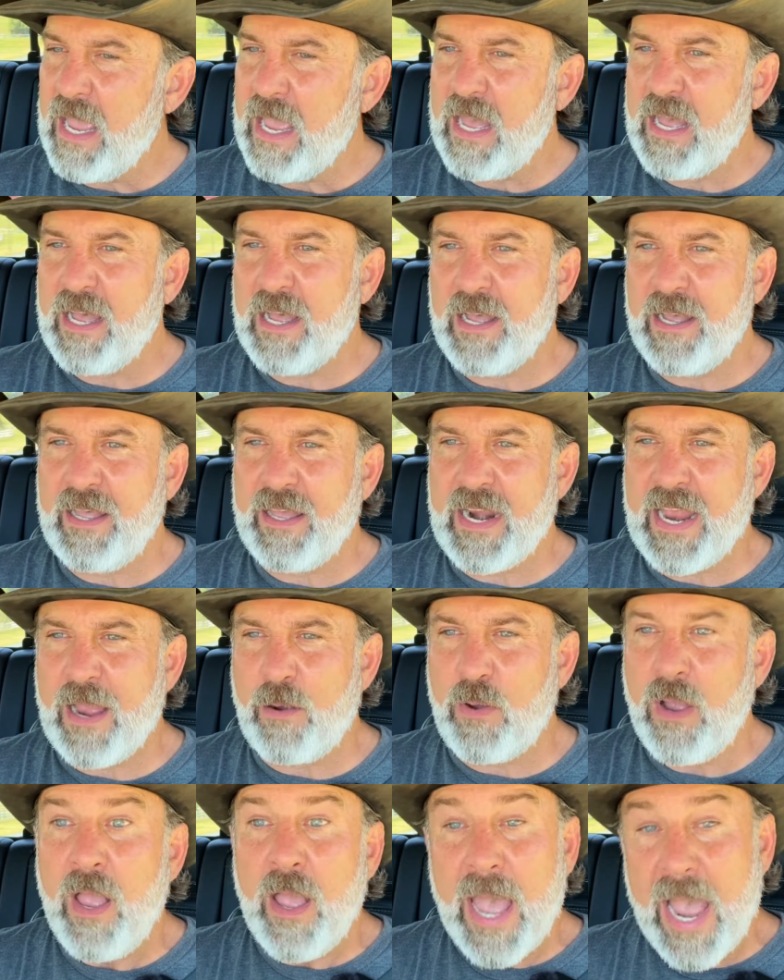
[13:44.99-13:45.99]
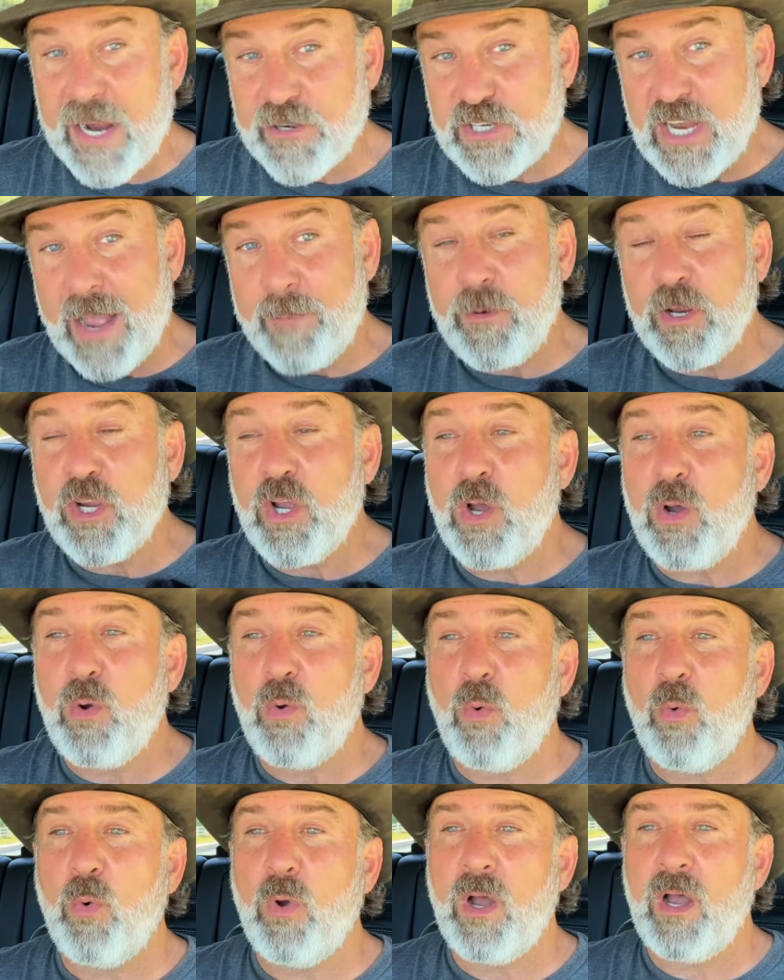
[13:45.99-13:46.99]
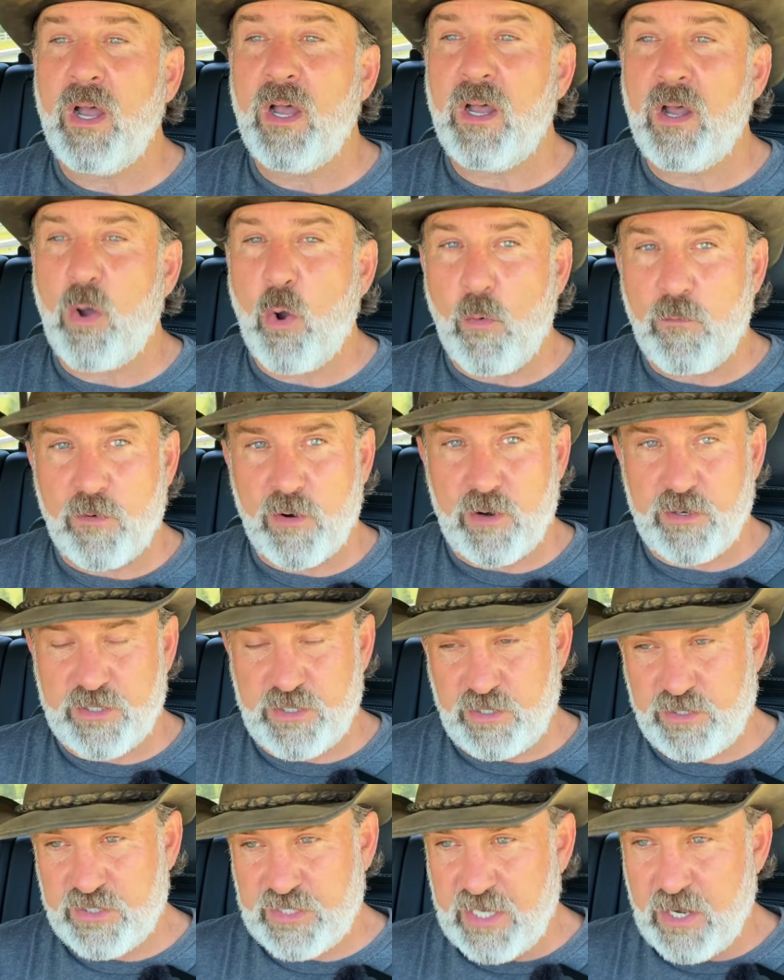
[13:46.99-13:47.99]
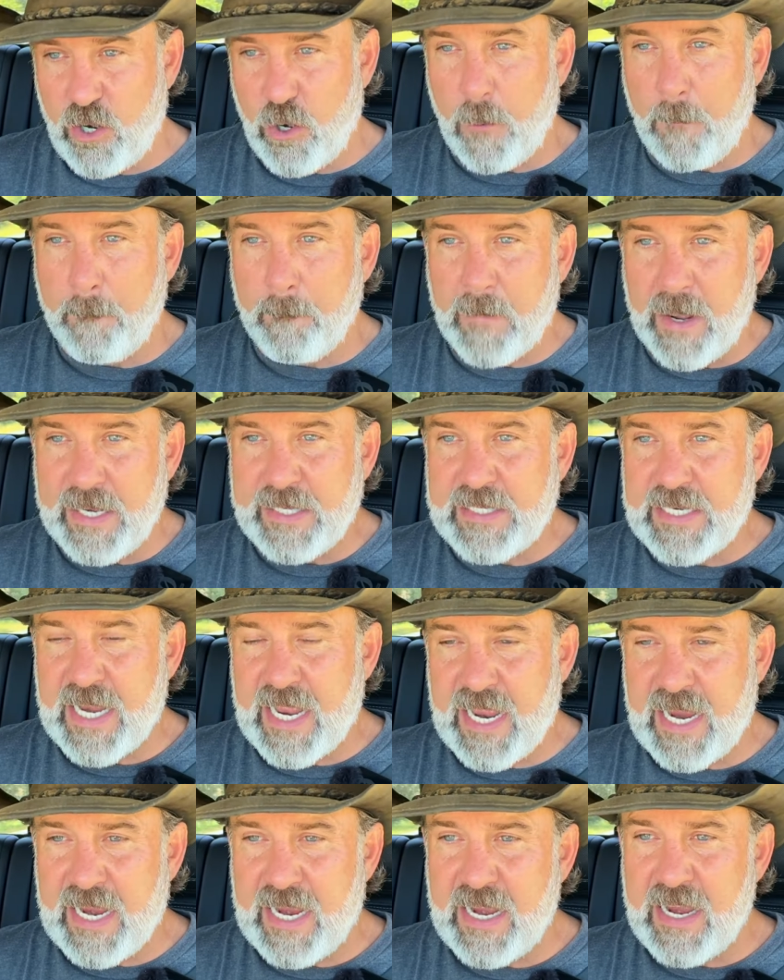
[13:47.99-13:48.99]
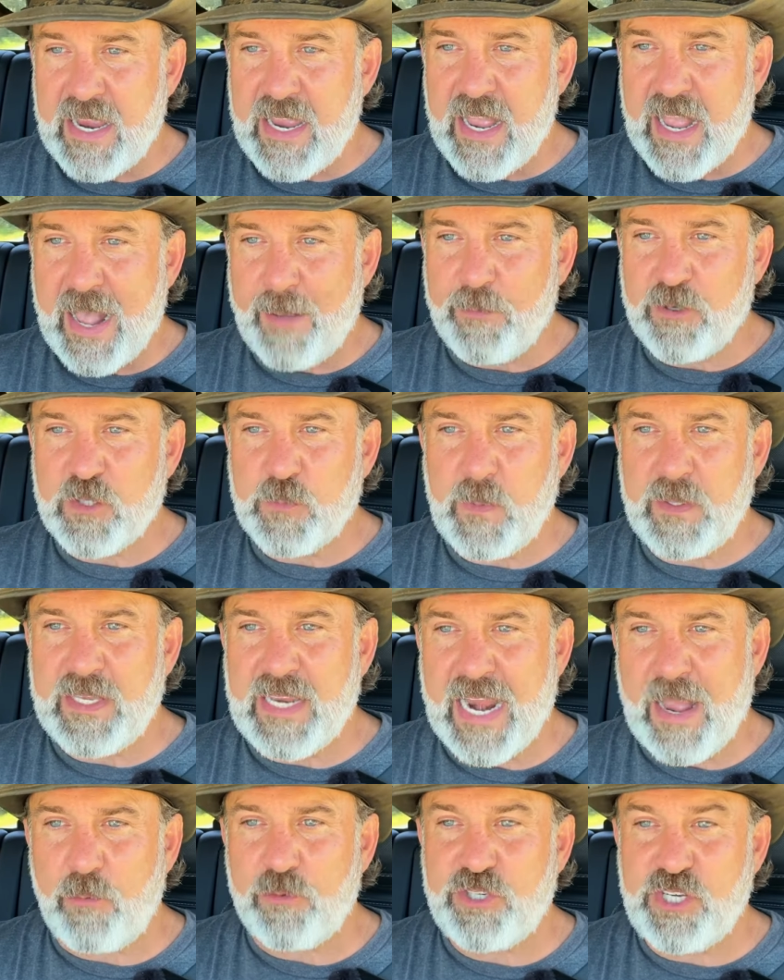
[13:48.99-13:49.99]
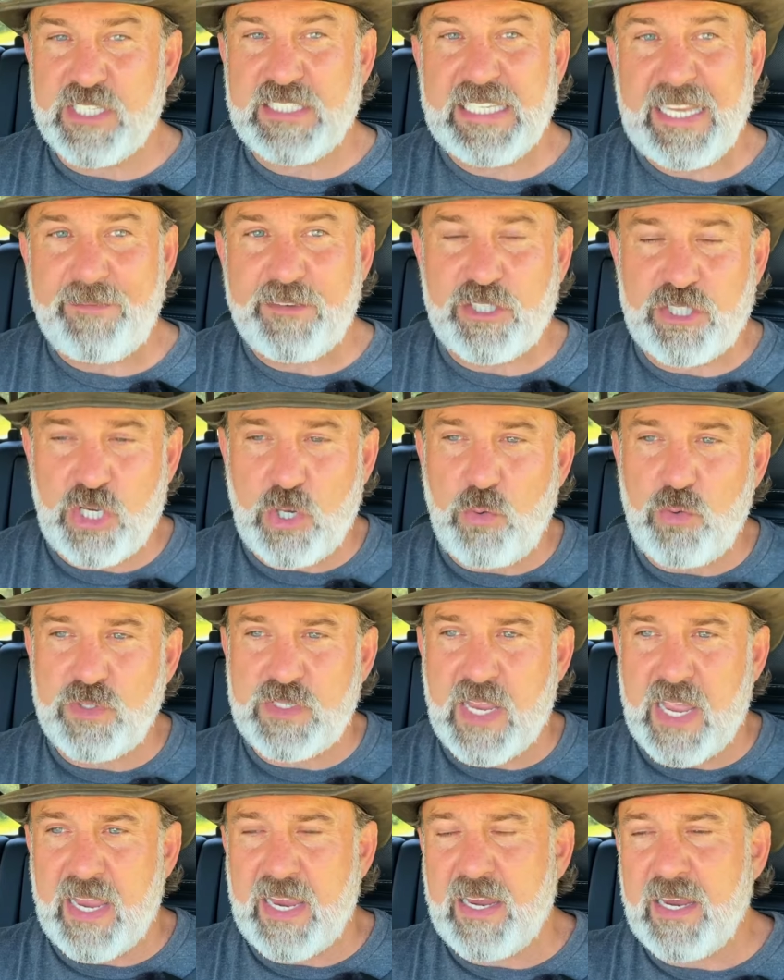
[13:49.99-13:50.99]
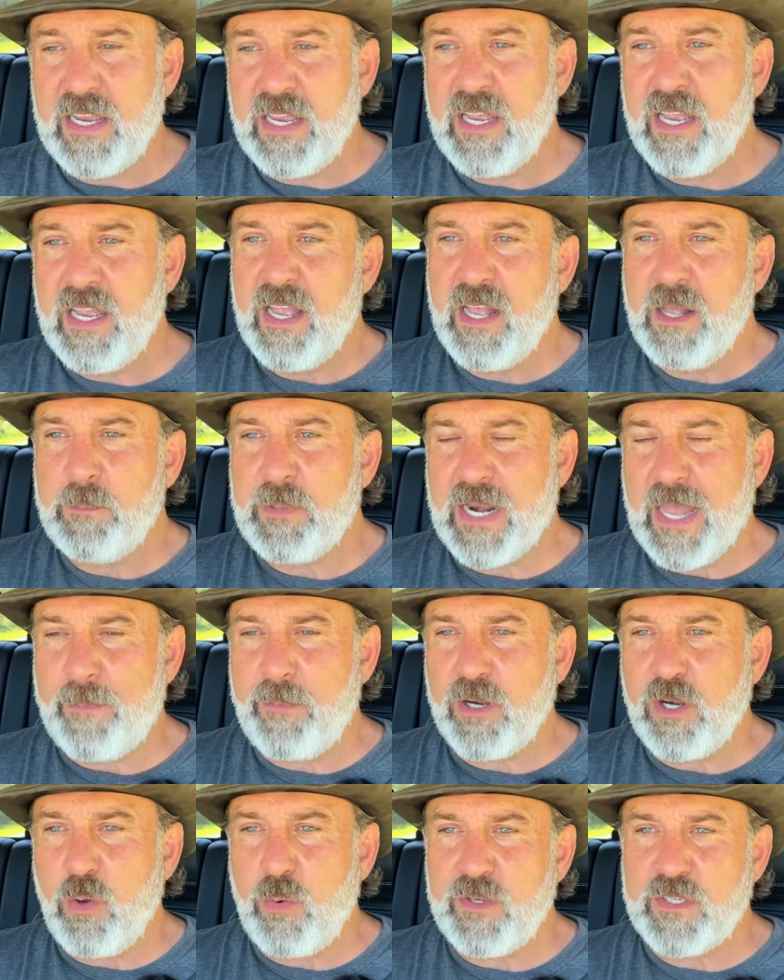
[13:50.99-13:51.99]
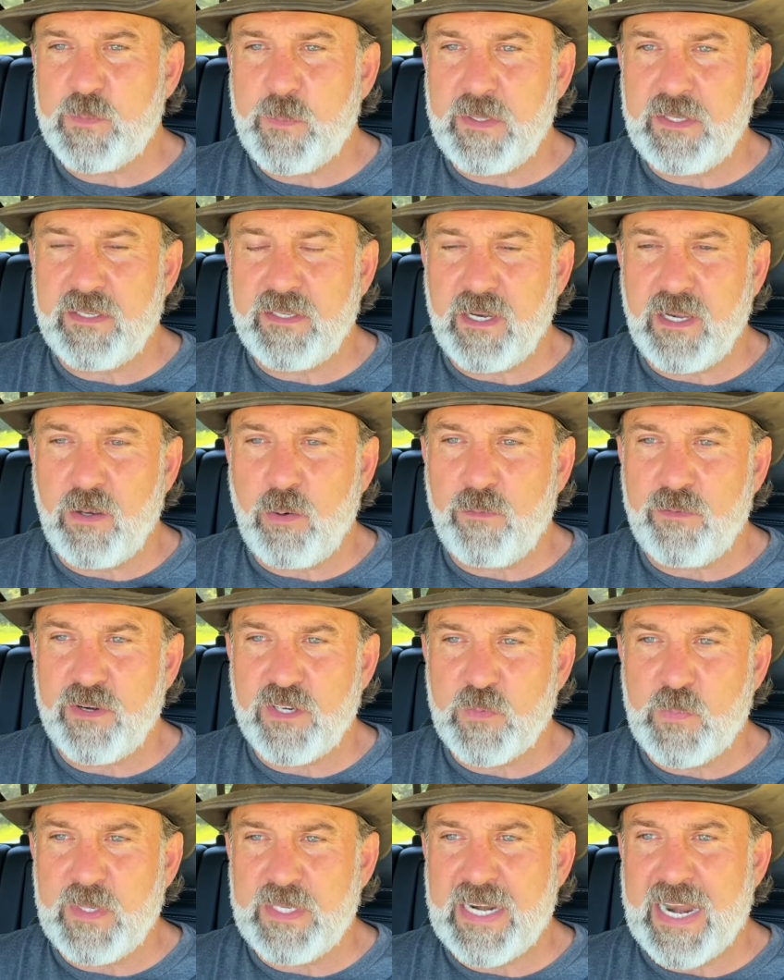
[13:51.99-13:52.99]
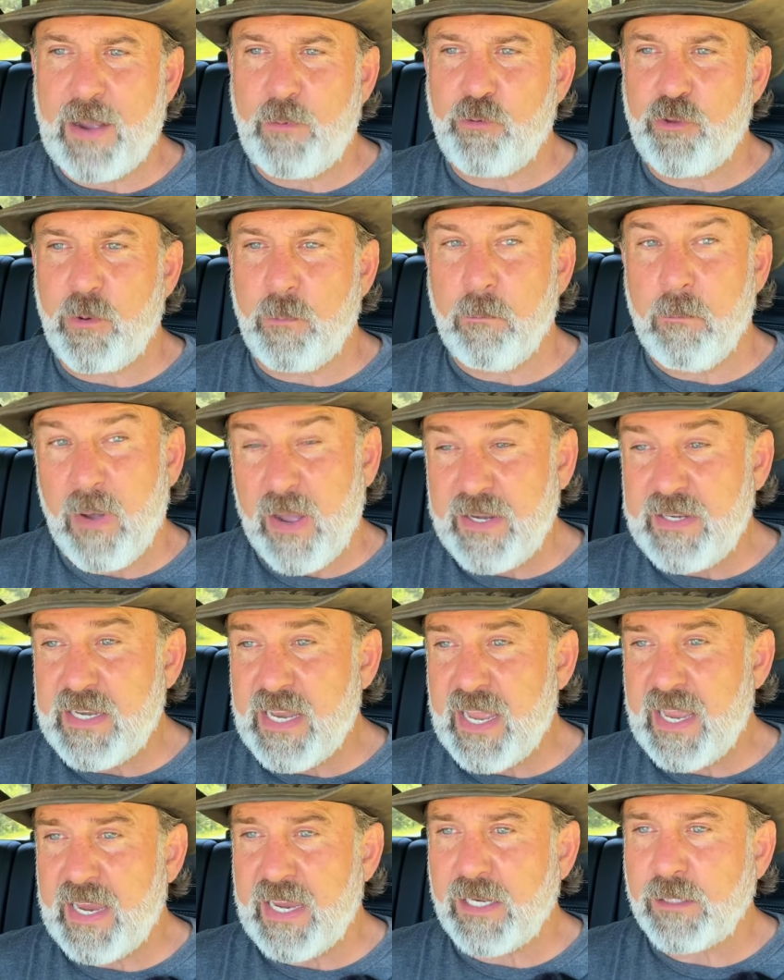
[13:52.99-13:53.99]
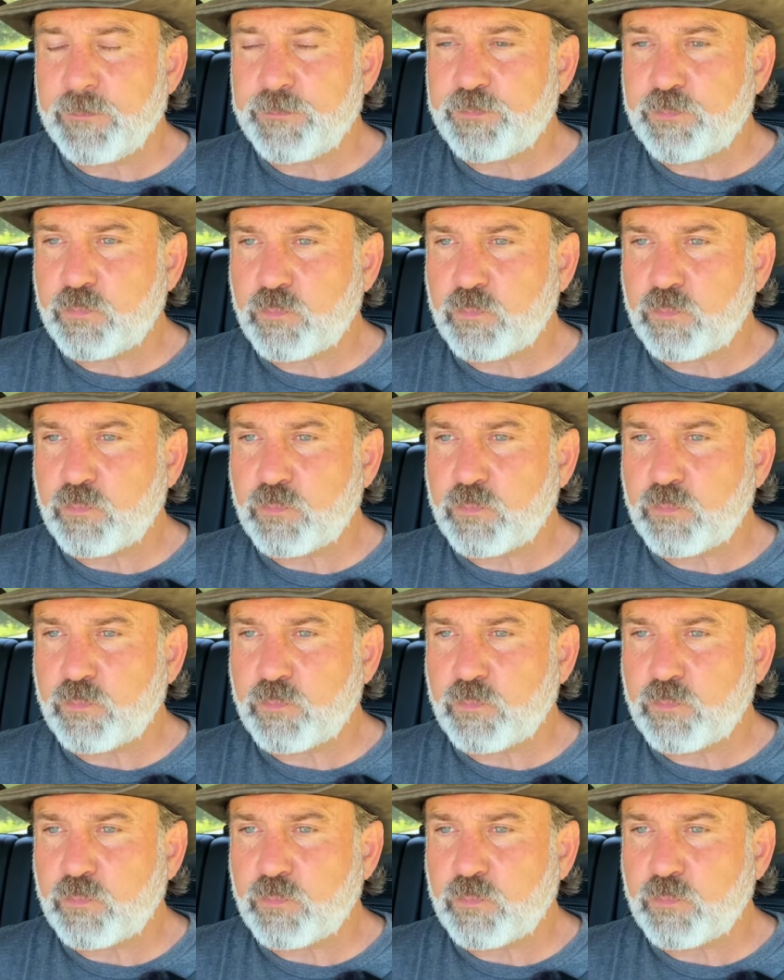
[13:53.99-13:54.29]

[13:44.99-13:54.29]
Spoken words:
I'm going to go over to see her Monday. I'm going to spend the night with her. She's leaving Tuesday, but I'm going to go over and spend the night with her Monday.